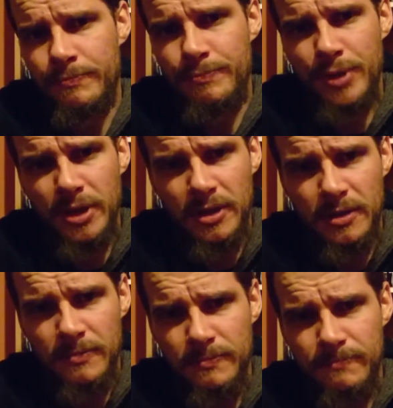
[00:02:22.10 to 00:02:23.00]
but
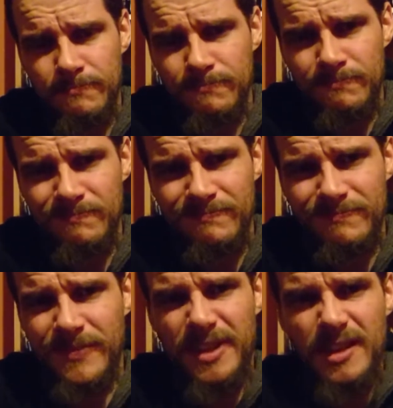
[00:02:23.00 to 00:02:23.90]

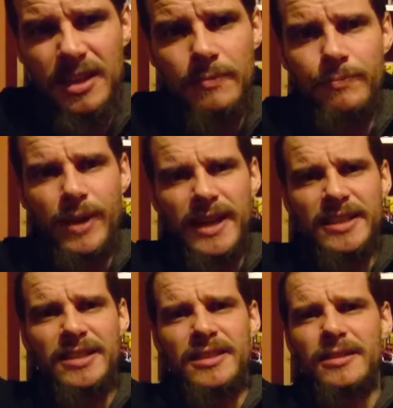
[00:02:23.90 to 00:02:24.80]
the
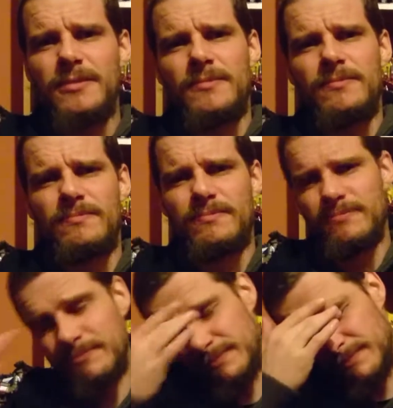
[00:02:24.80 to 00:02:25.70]
best,
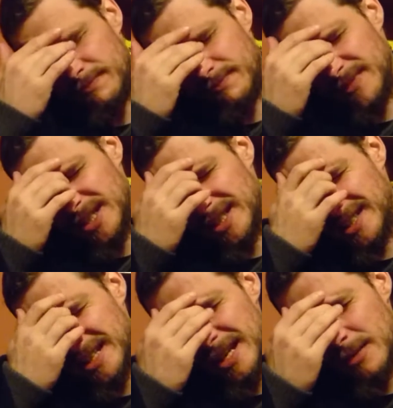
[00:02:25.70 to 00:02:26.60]
I'd
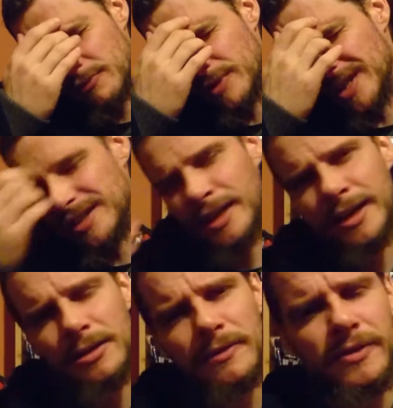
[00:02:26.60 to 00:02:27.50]
say,
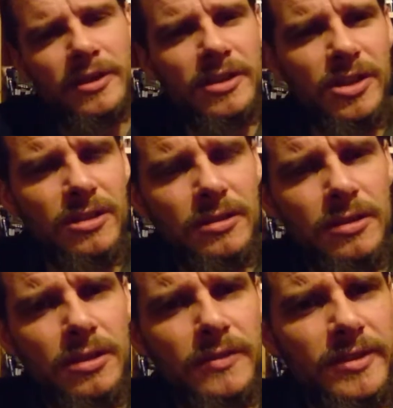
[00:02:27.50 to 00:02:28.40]
retail version
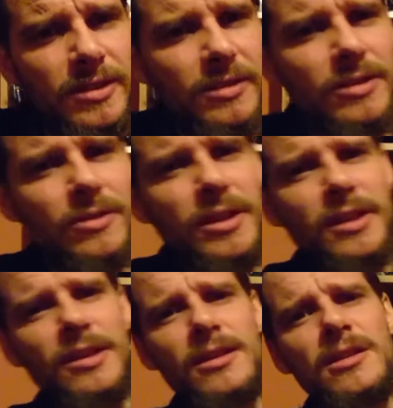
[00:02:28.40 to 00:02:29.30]
of
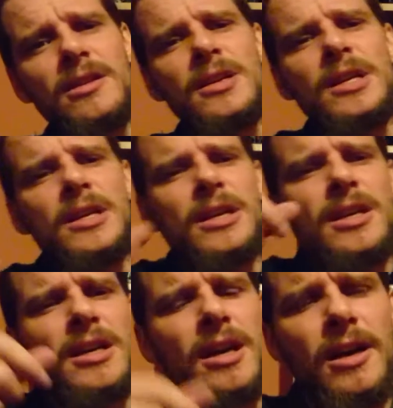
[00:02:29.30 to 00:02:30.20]
Sunstreaker.
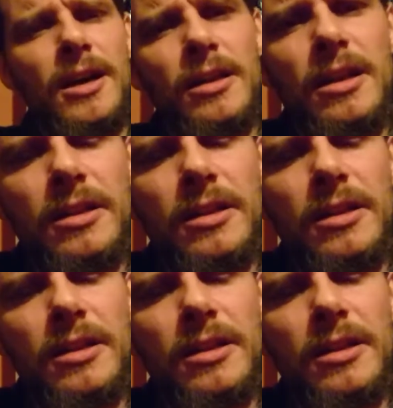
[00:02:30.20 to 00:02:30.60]
And then